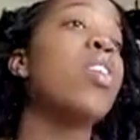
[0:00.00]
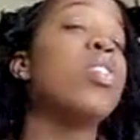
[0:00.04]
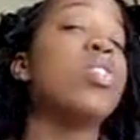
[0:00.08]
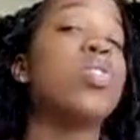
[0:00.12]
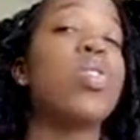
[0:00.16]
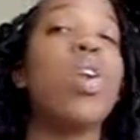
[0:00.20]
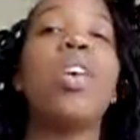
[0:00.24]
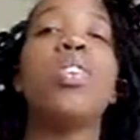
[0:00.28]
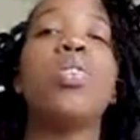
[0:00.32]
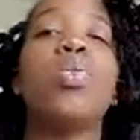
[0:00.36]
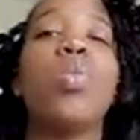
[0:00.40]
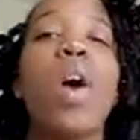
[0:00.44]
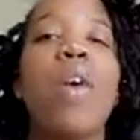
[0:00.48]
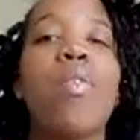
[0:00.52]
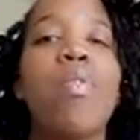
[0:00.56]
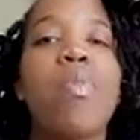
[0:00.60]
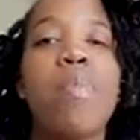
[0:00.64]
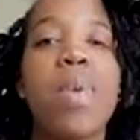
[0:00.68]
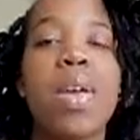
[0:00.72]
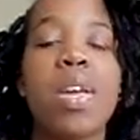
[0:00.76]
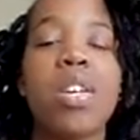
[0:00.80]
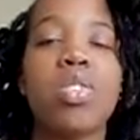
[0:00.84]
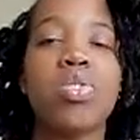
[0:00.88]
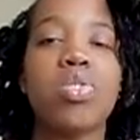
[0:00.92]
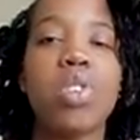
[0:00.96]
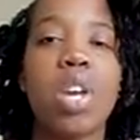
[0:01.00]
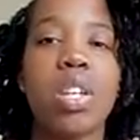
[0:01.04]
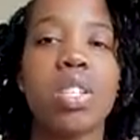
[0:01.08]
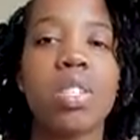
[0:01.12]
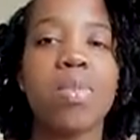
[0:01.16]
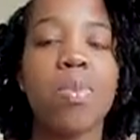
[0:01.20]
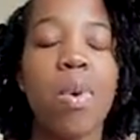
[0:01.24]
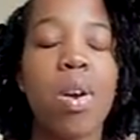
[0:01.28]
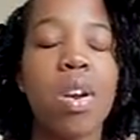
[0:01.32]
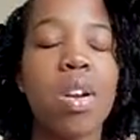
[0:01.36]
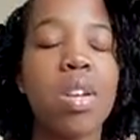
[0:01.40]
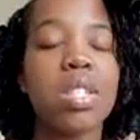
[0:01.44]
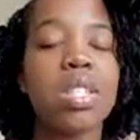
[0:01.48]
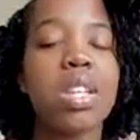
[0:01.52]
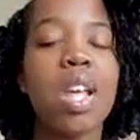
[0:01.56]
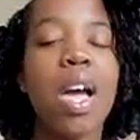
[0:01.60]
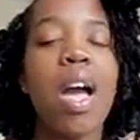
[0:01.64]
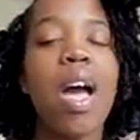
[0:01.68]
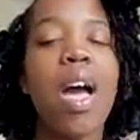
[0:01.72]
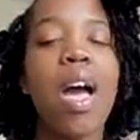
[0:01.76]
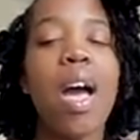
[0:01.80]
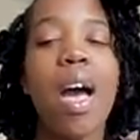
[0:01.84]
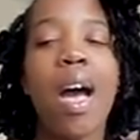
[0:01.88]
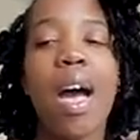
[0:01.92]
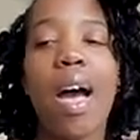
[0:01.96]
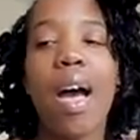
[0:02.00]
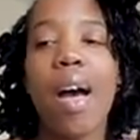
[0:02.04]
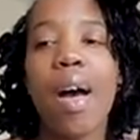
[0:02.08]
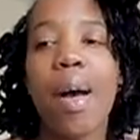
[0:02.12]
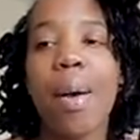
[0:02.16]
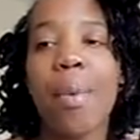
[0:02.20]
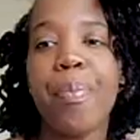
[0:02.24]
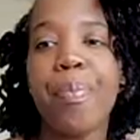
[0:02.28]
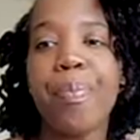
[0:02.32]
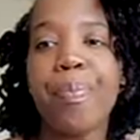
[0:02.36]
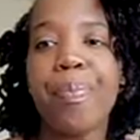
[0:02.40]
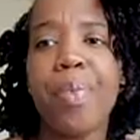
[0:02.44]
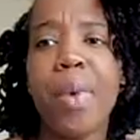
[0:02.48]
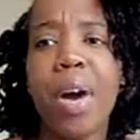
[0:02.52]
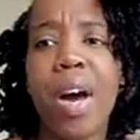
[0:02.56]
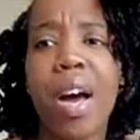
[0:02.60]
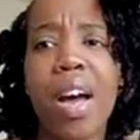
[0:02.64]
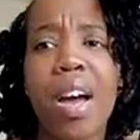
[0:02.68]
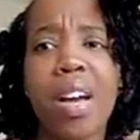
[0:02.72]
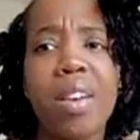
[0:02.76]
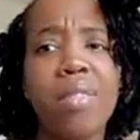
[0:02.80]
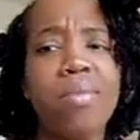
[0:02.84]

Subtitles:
So I do have a bit of stretch marks. But,